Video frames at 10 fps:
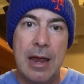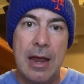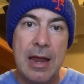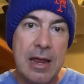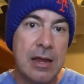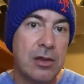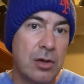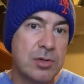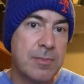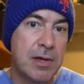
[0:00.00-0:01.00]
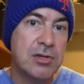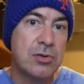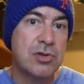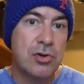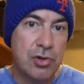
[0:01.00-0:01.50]
And those
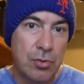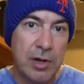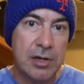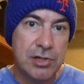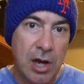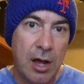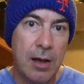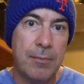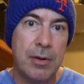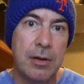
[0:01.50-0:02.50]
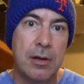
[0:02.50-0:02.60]
muscles are doing a job.